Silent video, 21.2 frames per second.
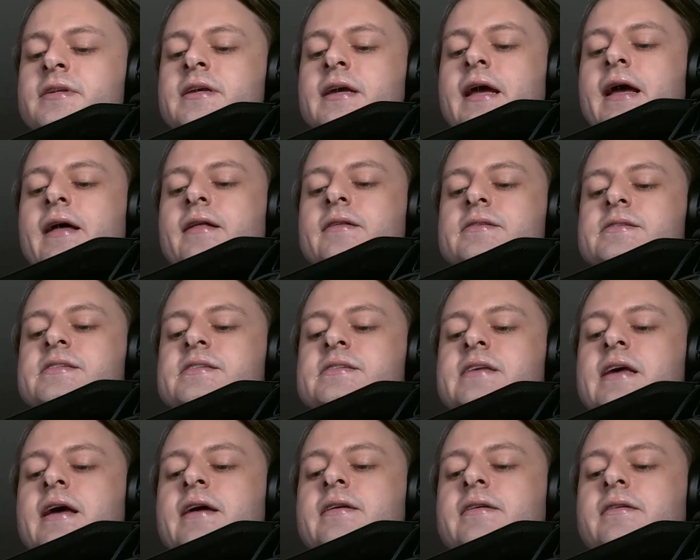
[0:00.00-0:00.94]
Alice
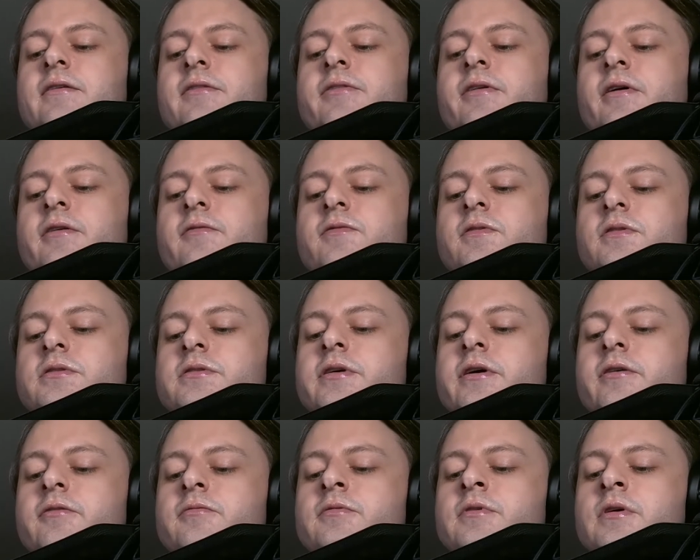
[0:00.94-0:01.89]
said in a thoughtful
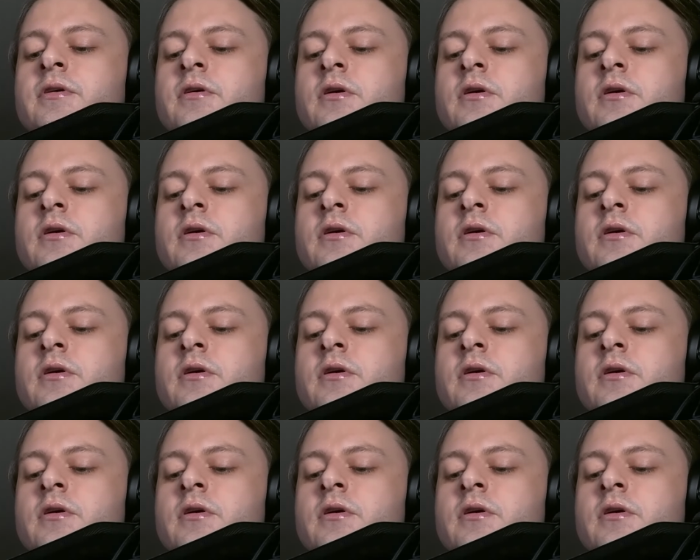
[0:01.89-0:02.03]
tone.